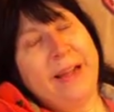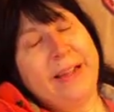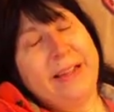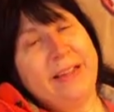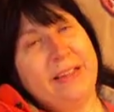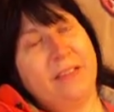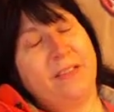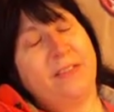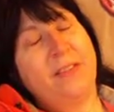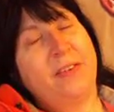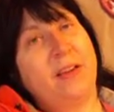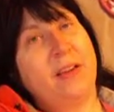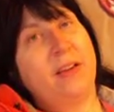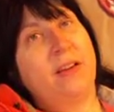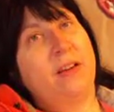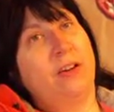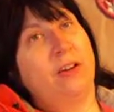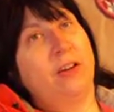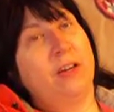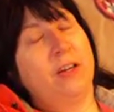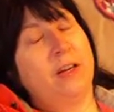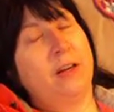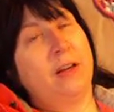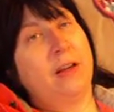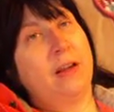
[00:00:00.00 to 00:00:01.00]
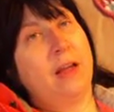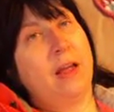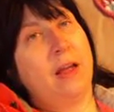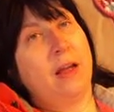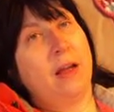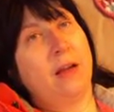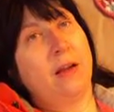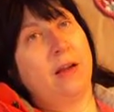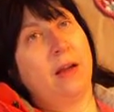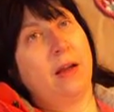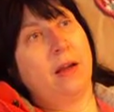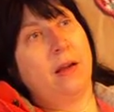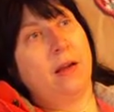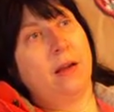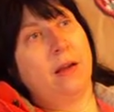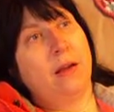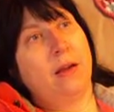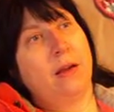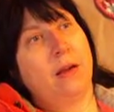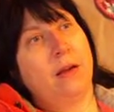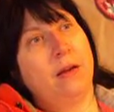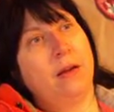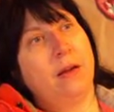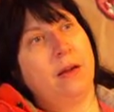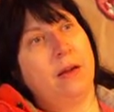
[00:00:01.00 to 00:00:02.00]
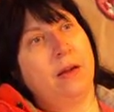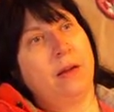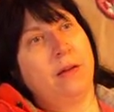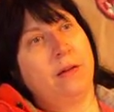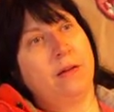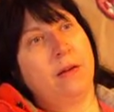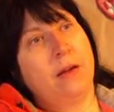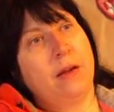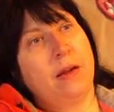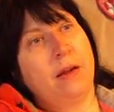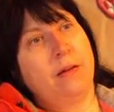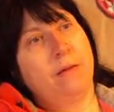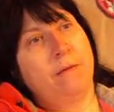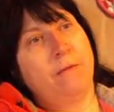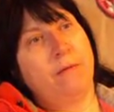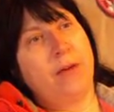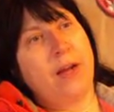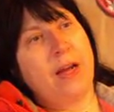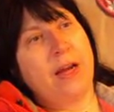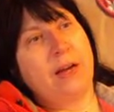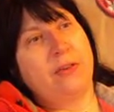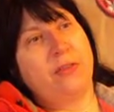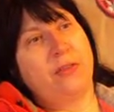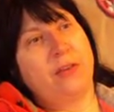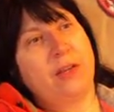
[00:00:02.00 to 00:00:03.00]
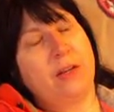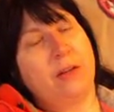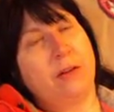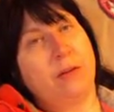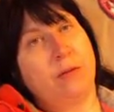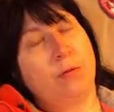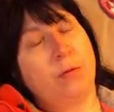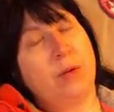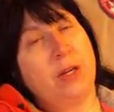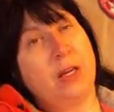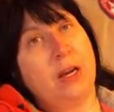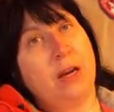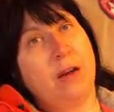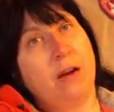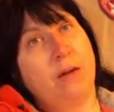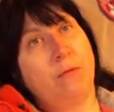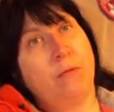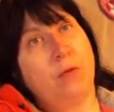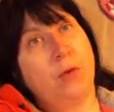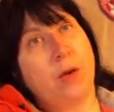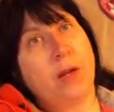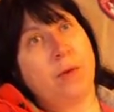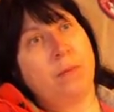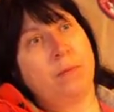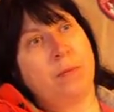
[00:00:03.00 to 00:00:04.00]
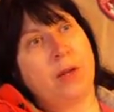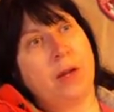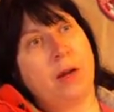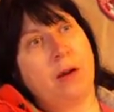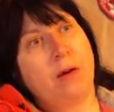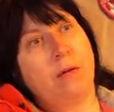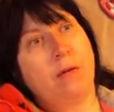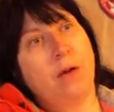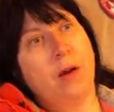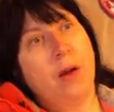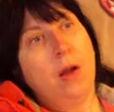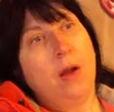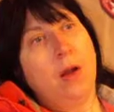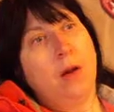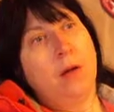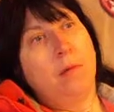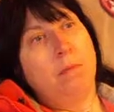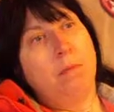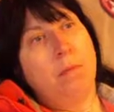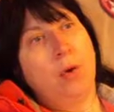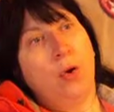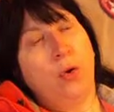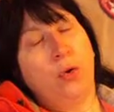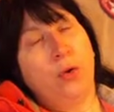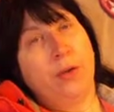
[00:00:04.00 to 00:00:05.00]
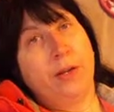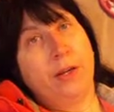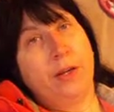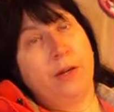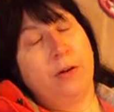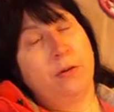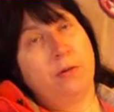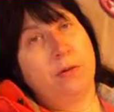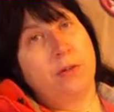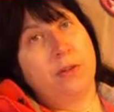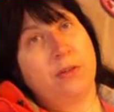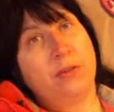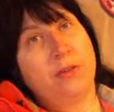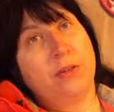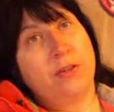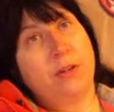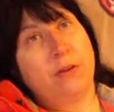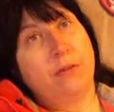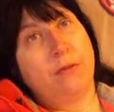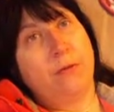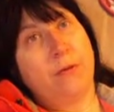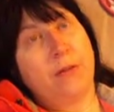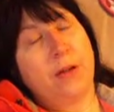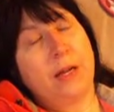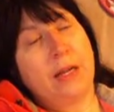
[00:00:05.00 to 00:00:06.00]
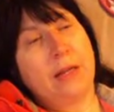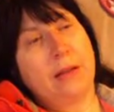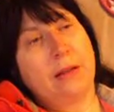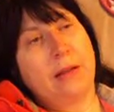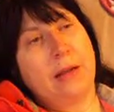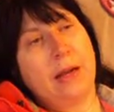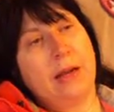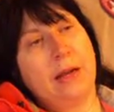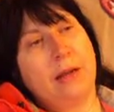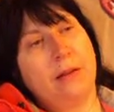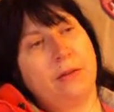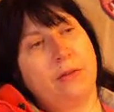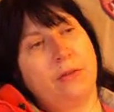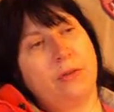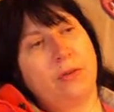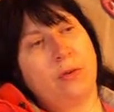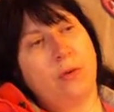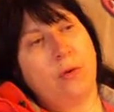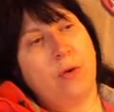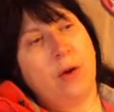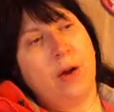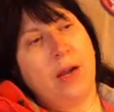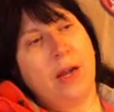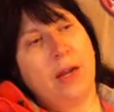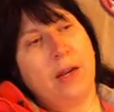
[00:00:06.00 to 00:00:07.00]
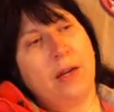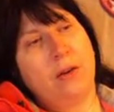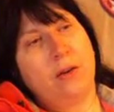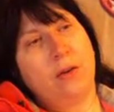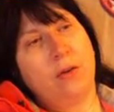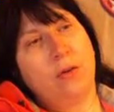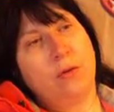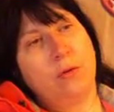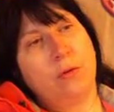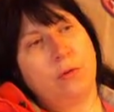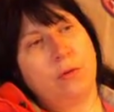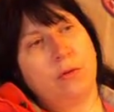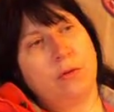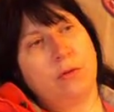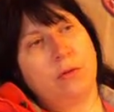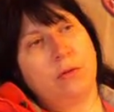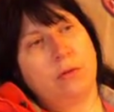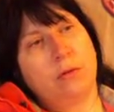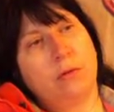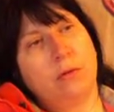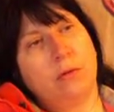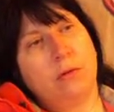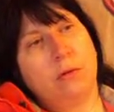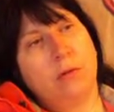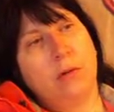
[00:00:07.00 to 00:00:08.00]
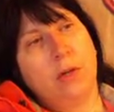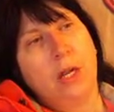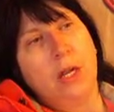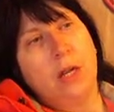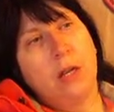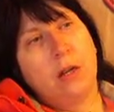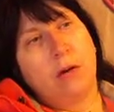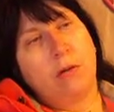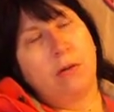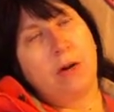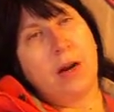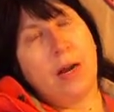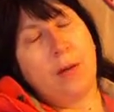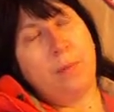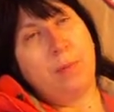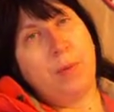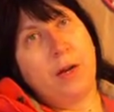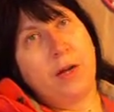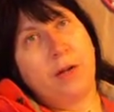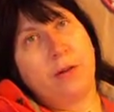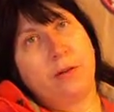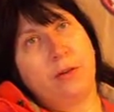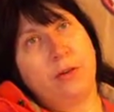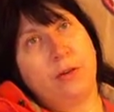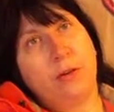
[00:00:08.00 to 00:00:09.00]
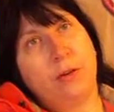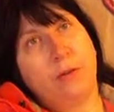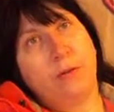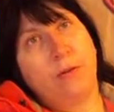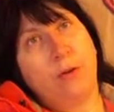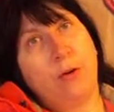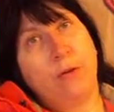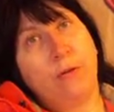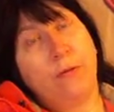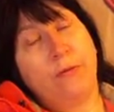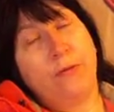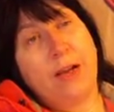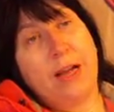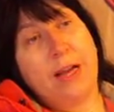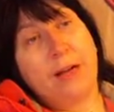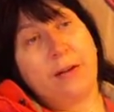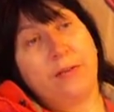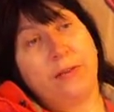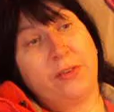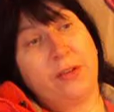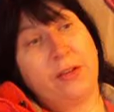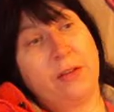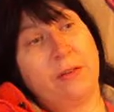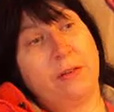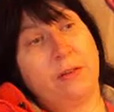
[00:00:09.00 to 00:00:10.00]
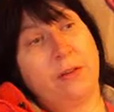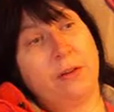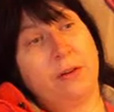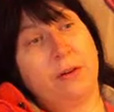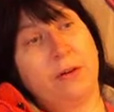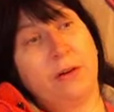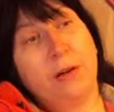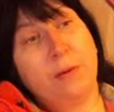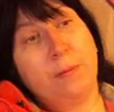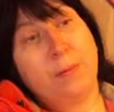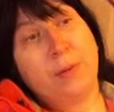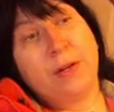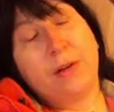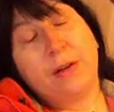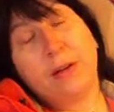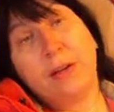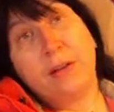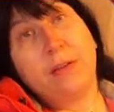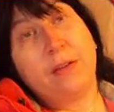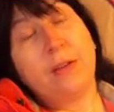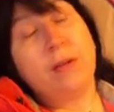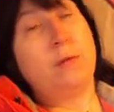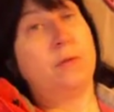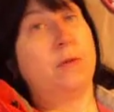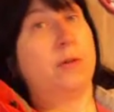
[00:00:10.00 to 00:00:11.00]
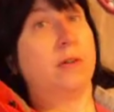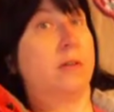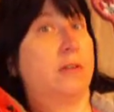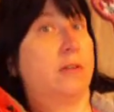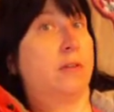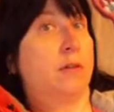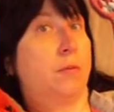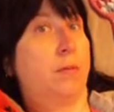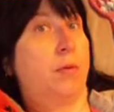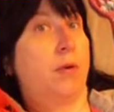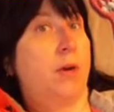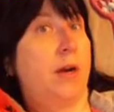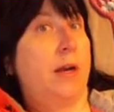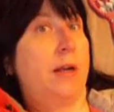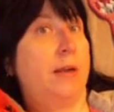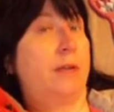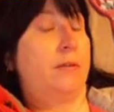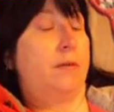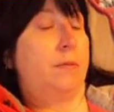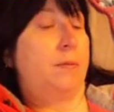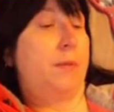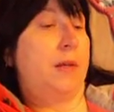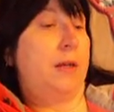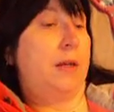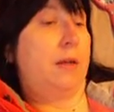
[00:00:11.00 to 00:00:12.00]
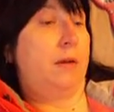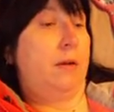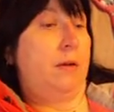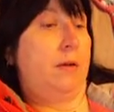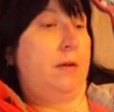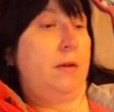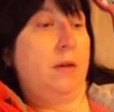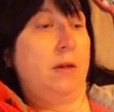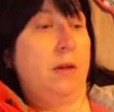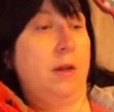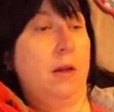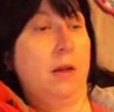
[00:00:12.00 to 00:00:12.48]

I can see good in in vaccines. We have wiped out polio and stuff like that. So I don't grab onto the whole vaccine theory, but nothing would surprise me